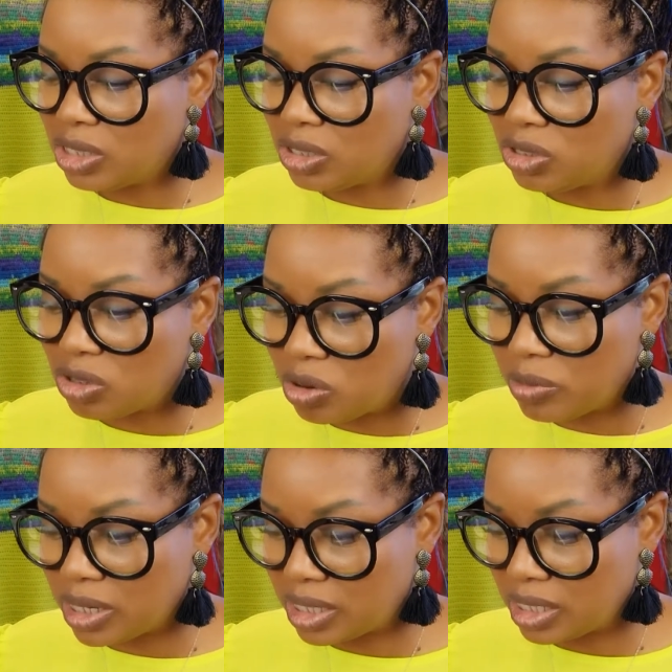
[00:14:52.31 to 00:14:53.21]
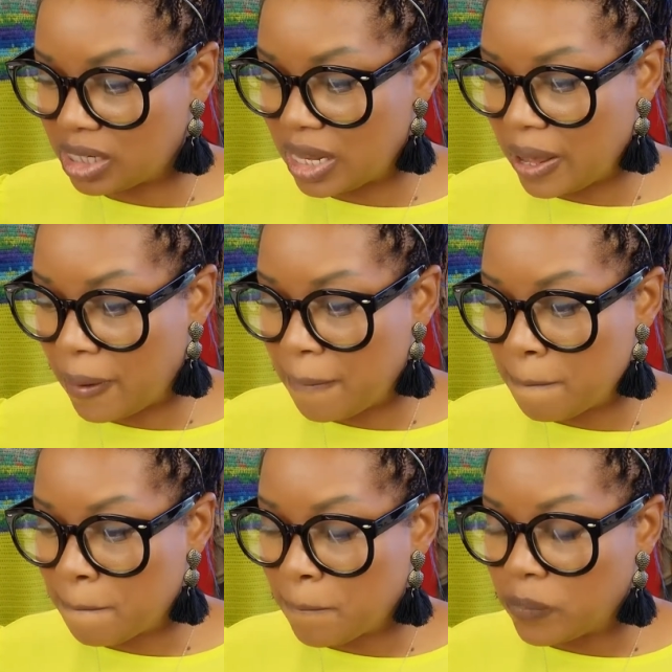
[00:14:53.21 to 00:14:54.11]
so much.
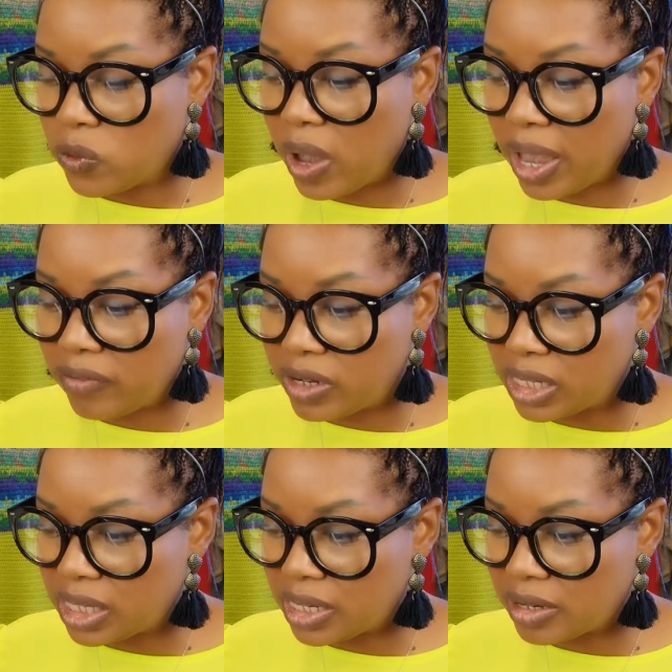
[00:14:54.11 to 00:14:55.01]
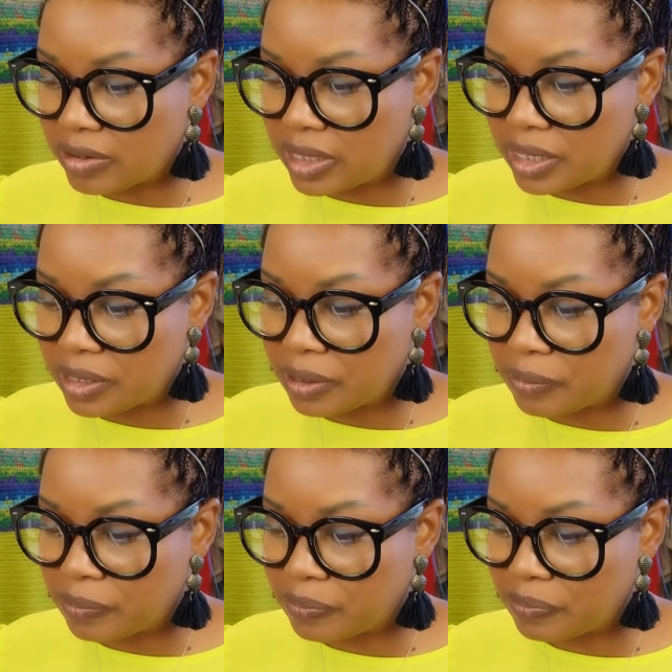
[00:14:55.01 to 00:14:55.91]
Do I have anything else
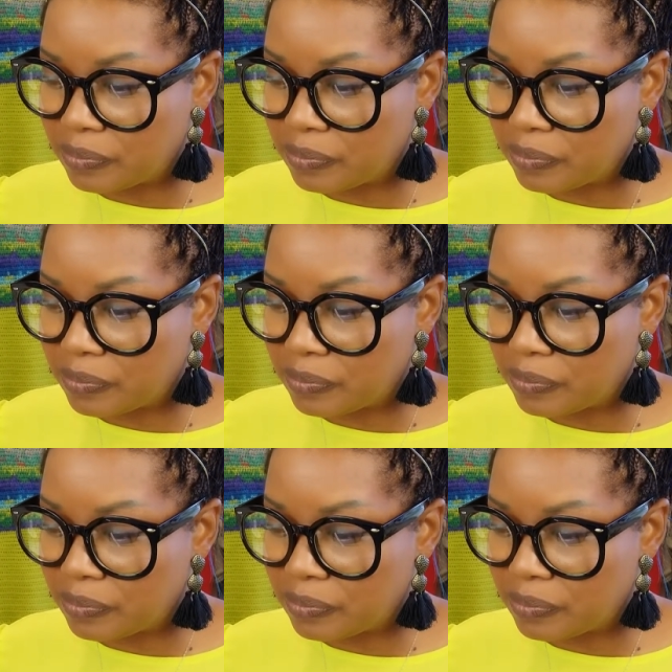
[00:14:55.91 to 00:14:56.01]
here?